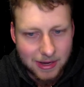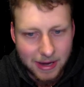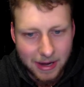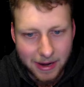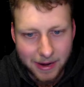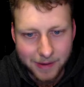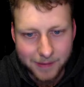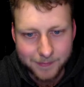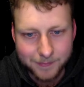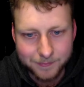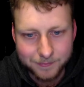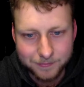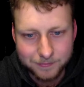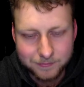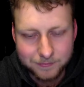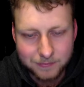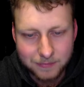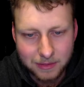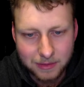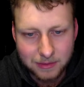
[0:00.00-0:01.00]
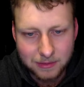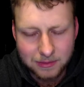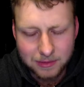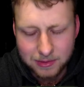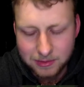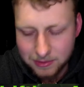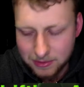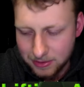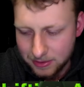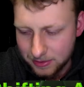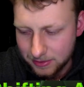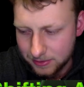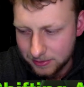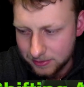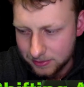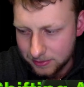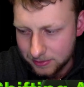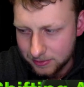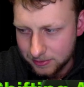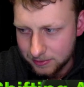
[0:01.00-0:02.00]
Um, the
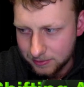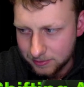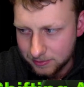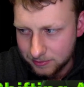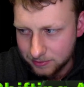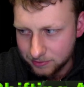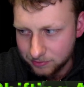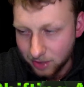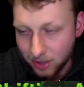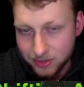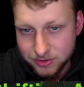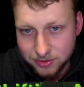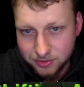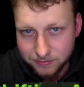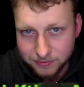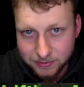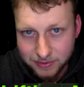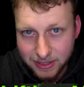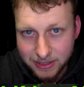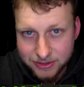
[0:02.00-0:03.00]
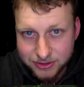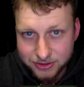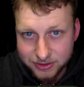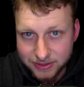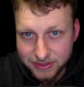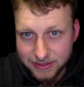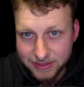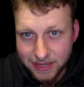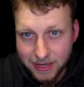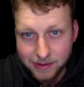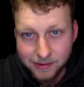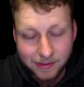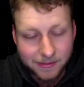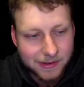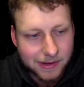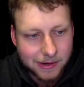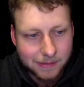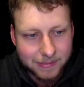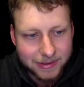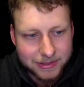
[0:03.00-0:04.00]
uh, the crossover actually again and I
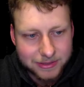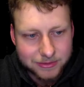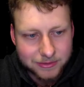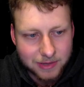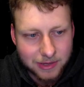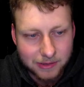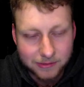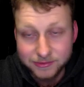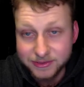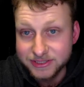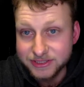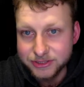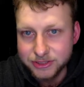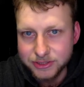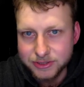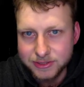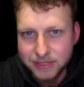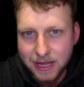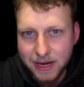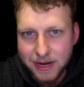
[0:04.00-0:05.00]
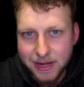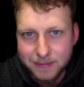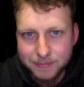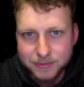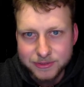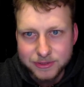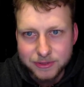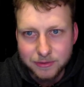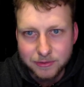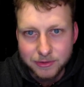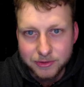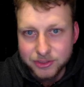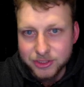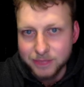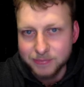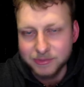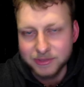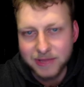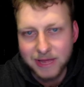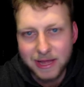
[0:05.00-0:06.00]
think I might do that or at least just that episode or
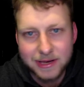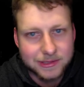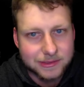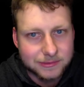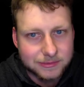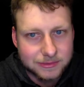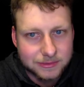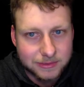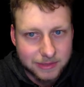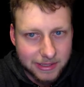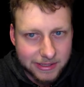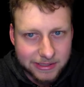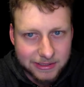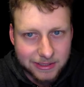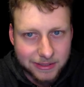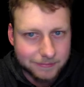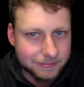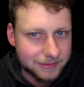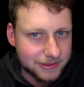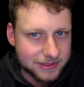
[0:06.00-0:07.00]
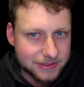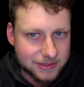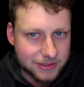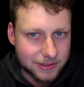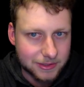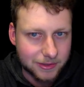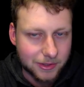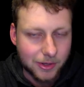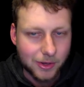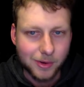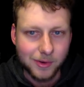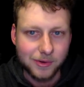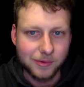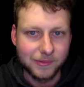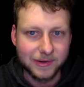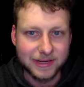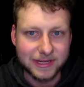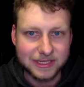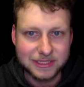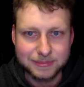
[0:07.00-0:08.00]
jump to that that clip just to
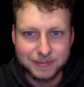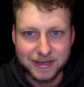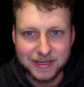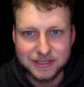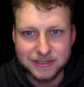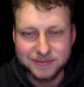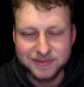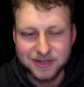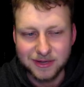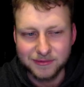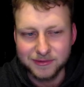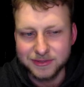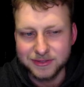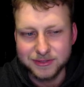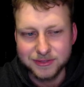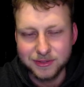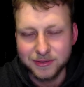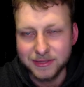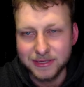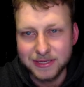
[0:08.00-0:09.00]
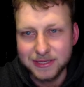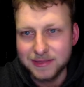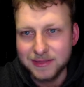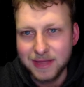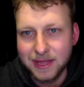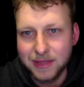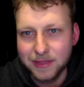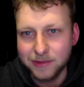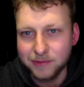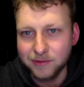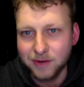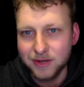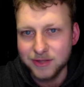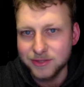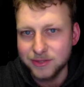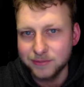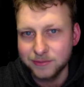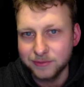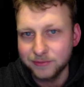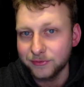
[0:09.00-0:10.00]
when he explains himself because he's only in there the
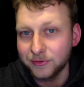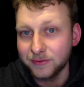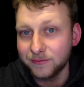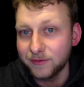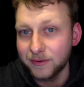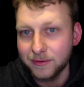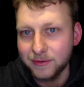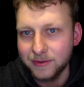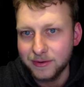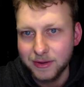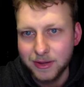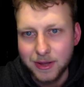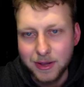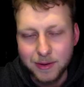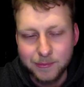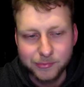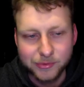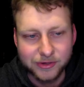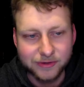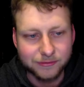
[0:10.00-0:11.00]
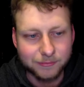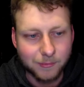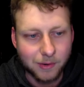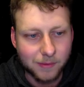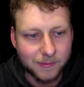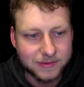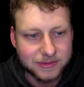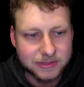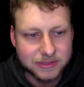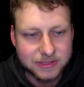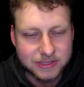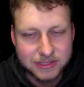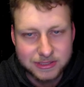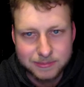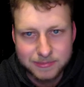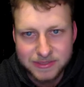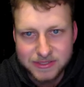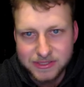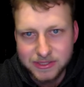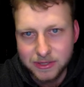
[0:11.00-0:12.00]
crossover for a very brief moment since he's
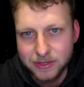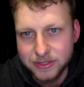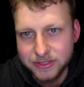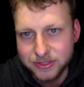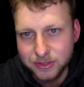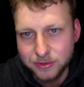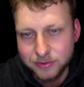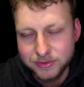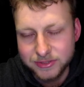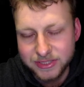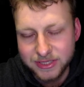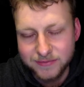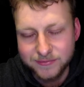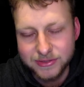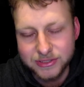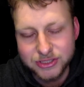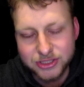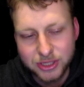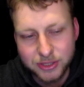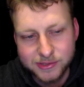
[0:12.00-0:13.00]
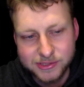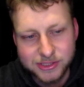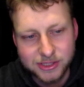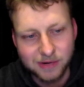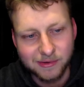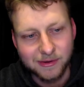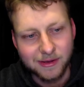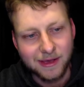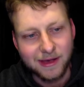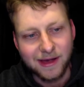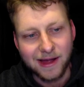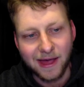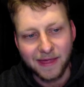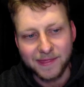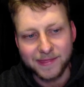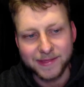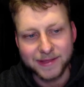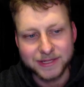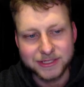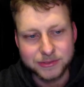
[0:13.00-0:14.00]
busy on his own TV show. So I
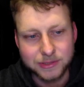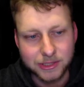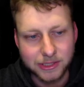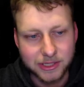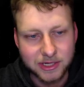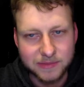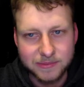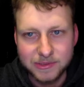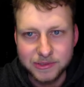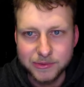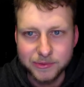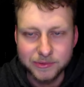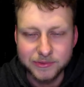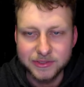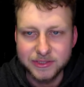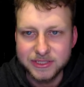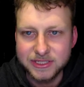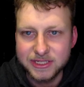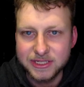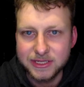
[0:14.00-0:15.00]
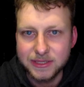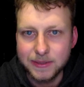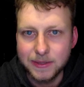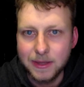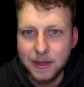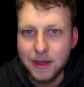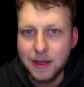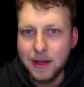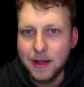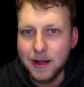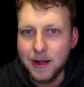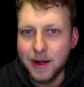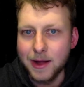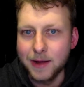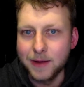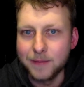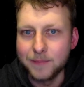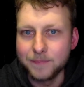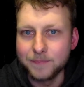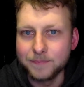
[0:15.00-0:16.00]
think it's really going to be cool to see
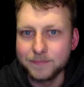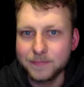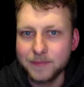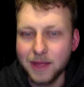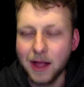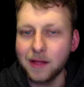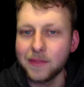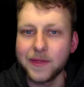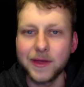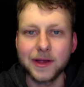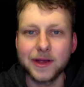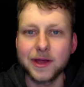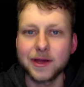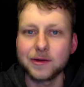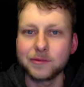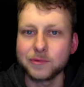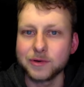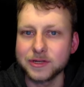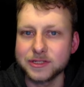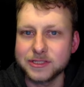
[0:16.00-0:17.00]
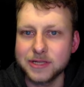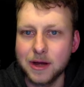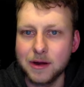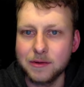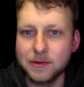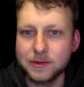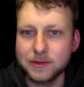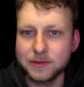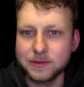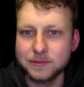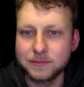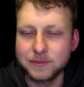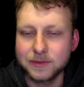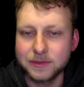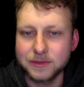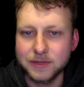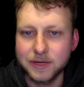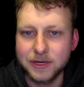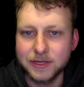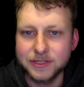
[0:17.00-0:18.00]
um, how that kind of works out and,
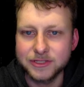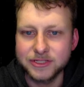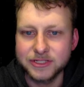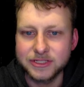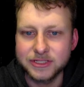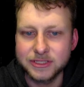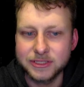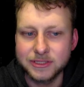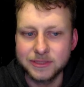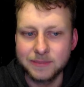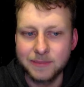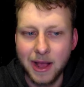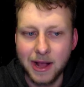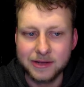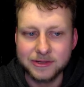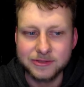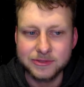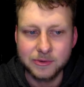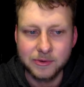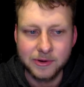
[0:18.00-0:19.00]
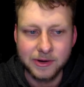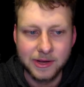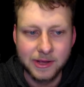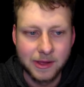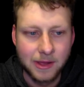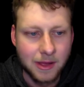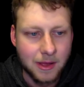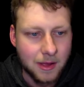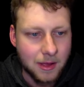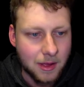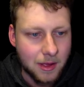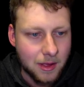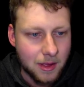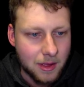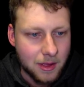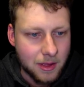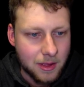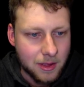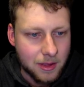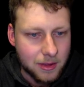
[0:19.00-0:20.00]
and mm, kind of just see some backstory
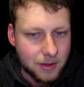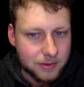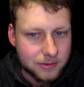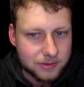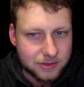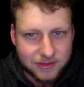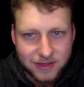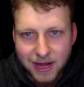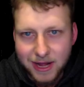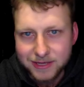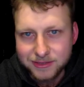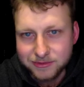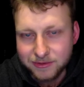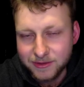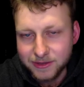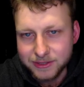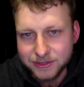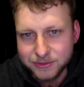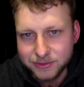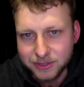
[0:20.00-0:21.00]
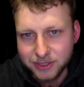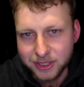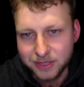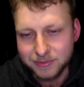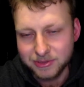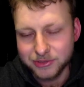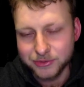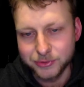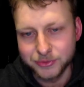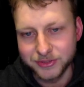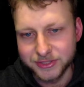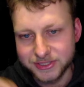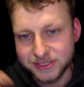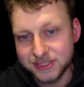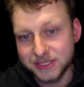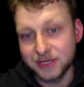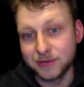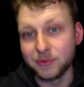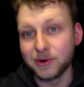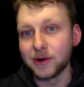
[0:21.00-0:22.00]
to that. I think it's really going to be cool to
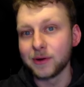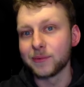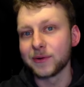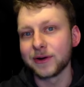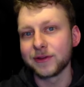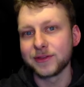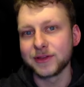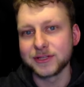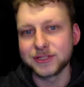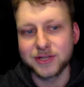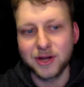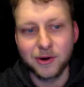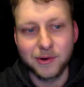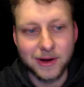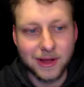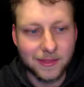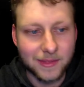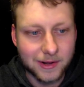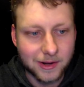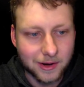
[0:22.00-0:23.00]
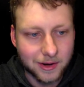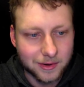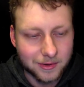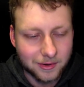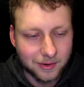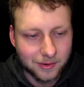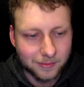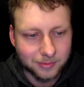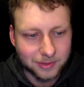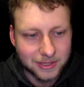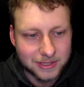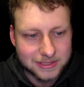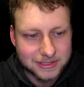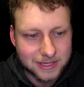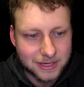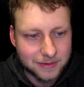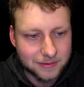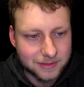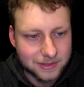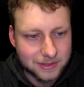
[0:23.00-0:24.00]
see where, where things go and how that kind of all plays
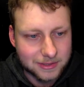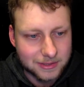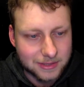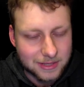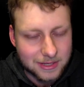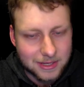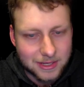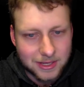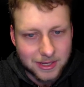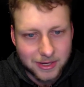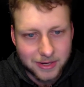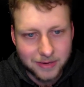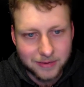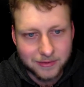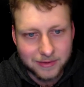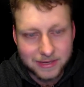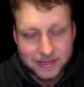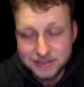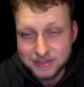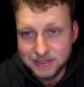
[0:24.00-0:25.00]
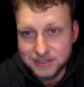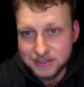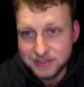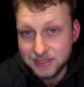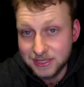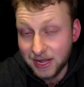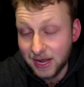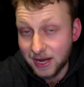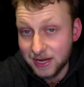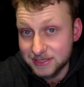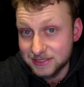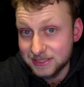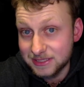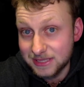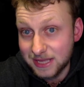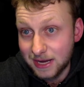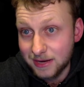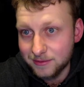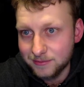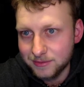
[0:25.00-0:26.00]
out. And you know, is this that is it
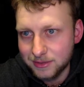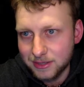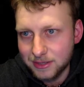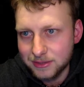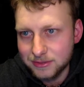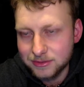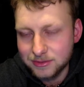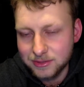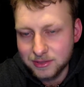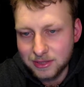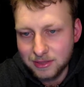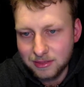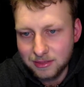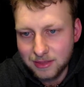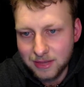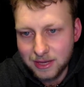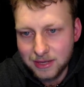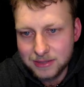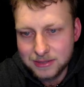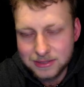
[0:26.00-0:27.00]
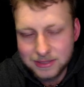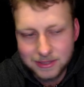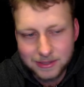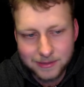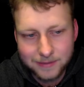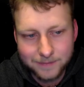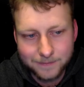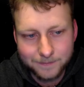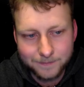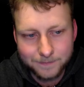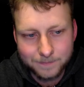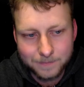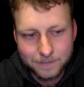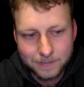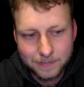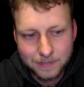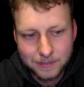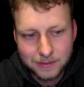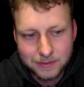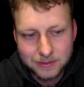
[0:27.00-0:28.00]
that that that
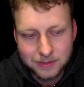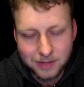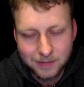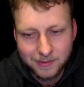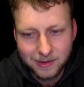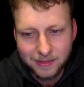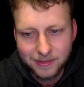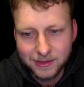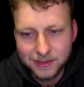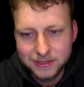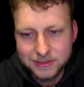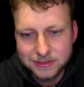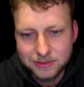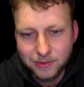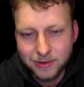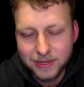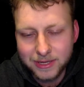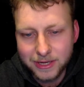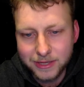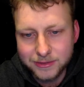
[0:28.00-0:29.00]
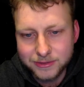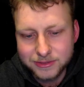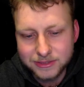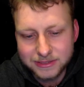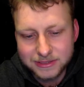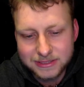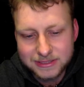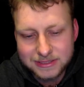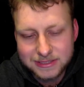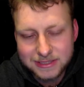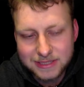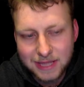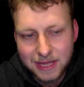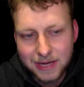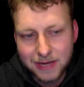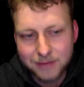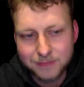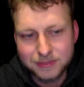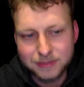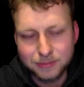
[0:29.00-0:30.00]
um, Tommy? I think it's quite interesting to see that,
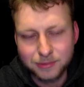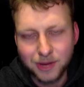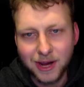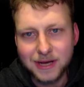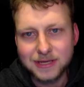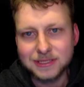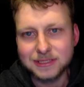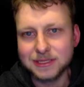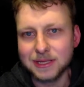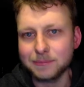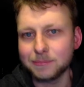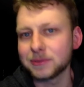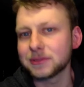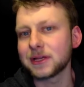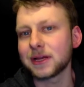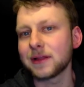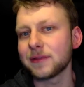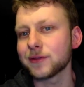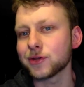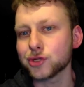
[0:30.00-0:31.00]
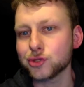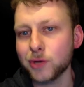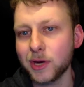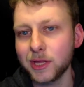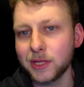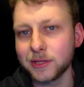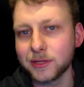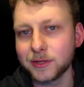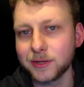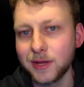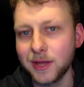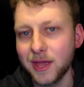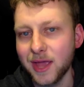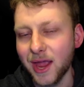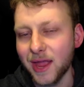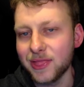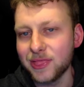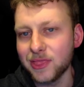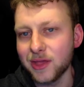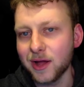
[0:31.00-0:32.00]
and I'm surprised that they put that in the trailer
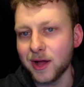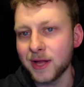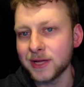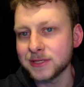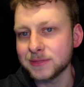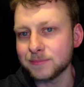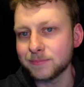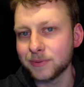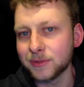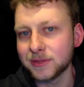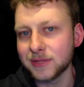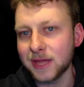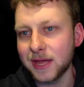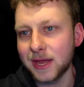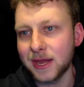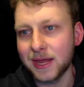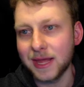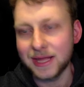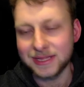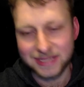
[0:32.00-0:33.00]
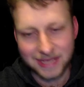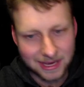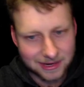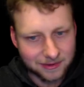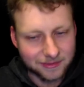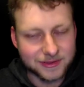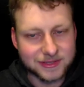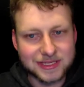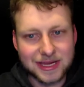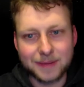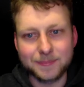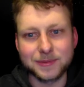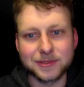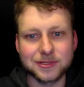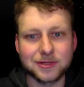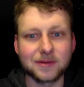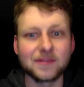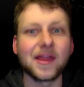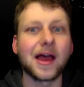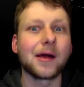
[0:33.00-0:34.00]
and not put that at the end of this
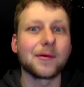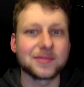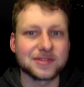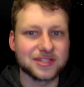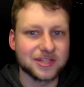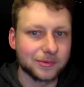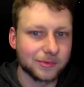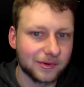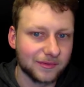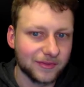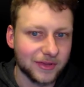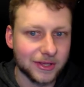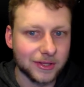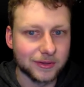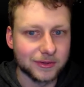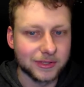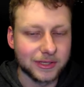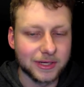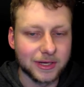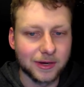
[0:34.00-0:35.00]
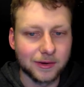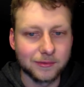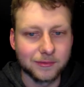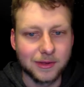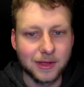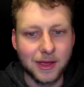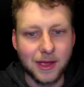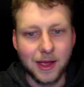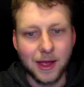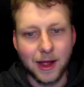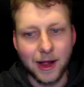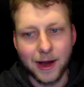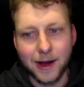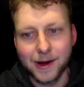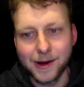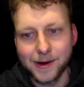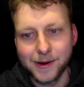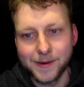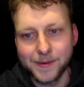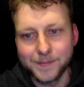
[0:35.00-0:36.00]
episode. That was the reveal, you know.
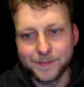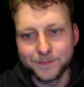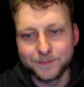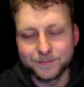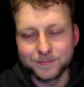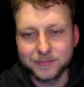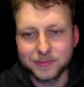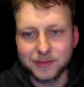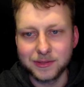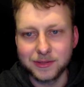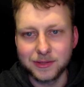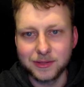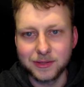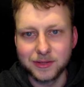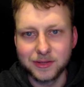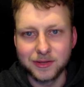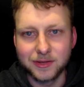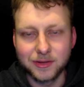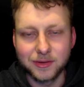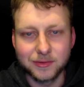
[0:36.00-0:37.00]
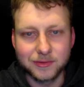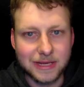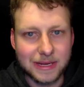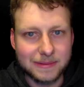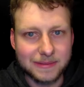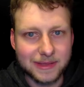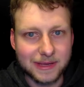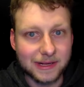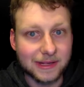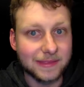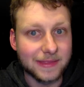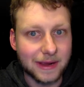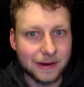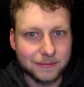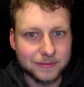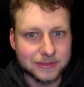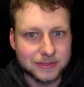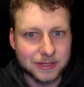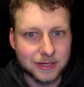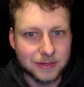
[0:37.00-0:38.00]
Um, you know, type thing, and
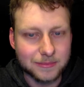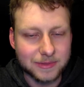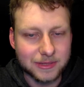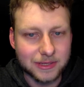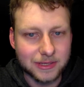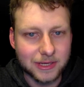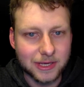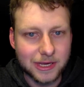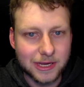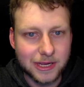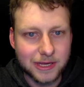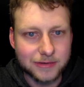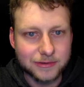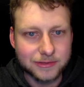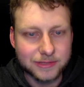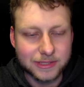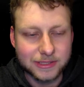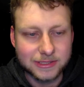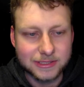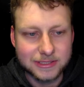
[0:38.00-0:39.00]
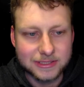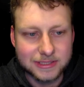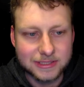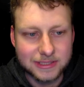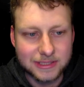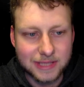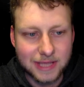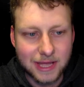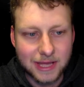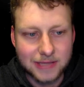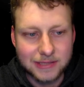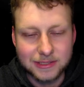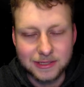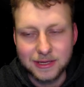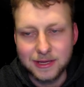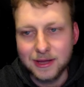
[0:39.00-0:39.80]
that was going to be interesting to see that.